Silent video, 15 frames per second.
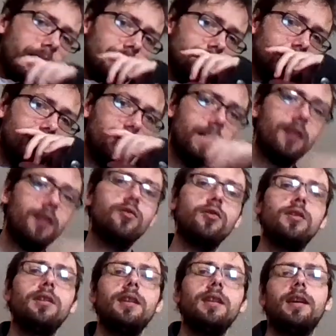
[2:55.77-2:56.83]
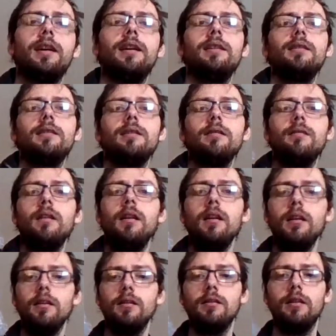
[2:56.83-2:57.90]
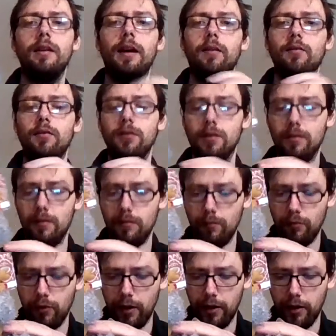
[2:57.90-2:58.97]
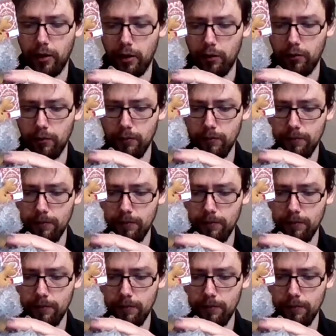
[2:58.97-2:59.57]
700 tickets, so that was pretty cool.